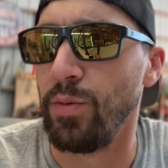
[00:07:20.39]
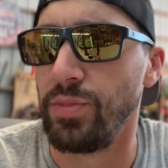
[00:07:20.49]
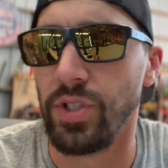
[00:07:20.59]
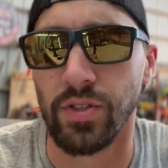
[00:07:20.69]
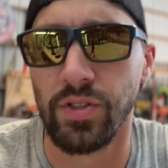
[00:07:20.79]

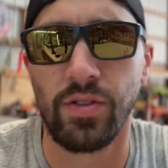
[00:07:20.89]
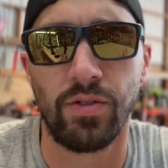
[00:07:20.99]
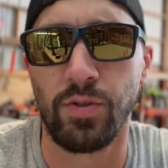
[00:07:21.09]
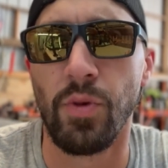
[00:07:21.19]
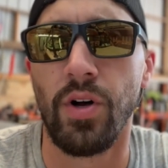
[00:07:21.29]

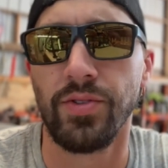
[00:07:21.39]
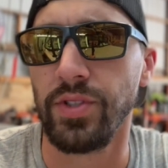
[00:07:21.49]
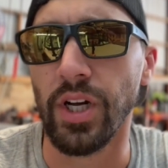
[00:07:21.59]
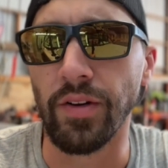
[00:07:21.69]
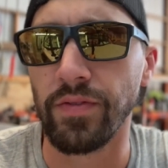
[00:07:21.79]
just small
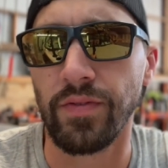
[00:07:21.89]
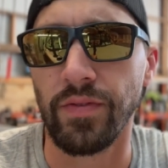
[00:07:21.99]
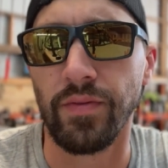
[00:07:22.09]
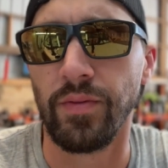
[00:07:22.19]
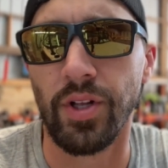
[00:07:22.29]
stuff.
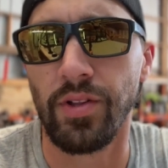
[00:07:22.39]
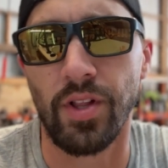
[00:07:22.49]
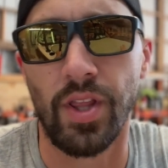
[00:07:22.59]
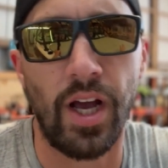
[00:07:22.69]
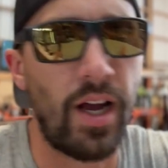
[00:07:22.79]
Other
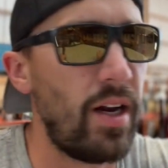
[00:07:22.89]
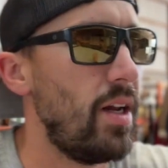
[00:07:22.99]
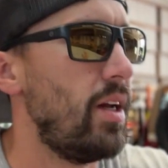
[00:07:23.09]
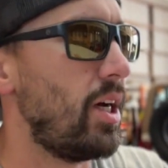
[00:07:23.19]
than that,